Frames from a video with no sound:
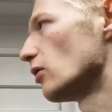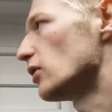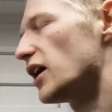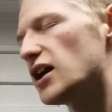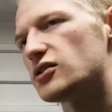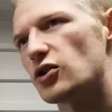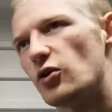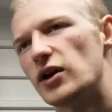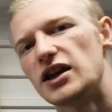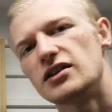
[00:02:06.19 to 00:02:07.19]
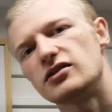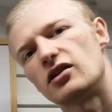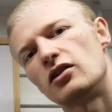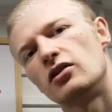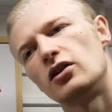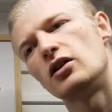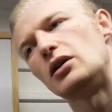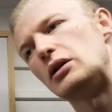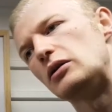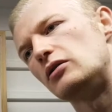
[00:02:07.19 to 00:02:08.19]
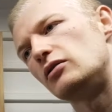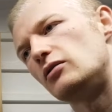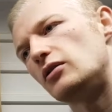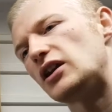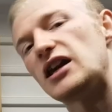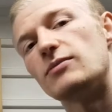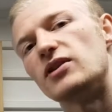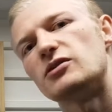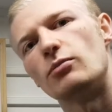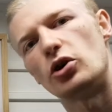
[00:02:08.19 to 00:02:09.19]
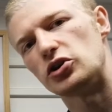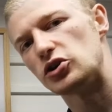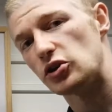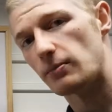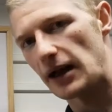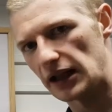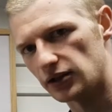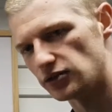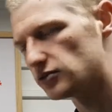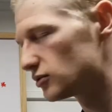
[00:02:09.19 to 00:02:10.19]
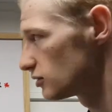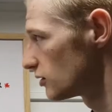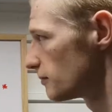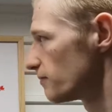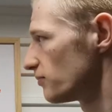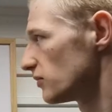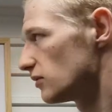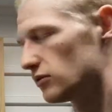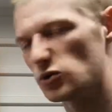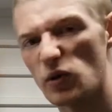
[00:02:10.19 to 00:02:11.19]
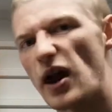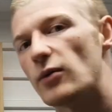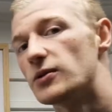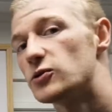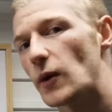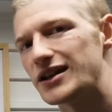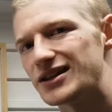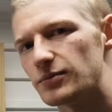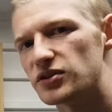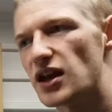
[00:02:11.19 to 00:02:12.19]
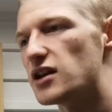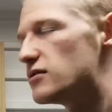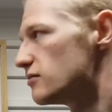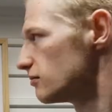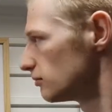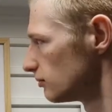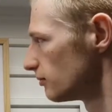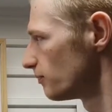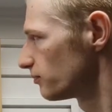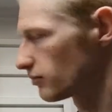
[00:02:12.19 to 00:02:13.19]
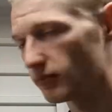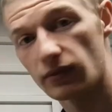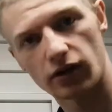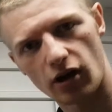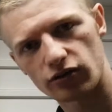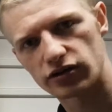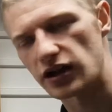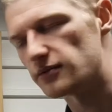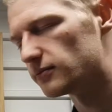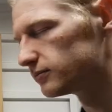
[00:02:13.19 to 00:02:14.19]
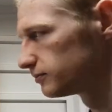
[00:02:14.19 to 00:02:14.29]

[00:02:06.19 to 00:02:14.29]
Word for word: Okay, so we need to keep this moisture balanced to around a twenty percent content,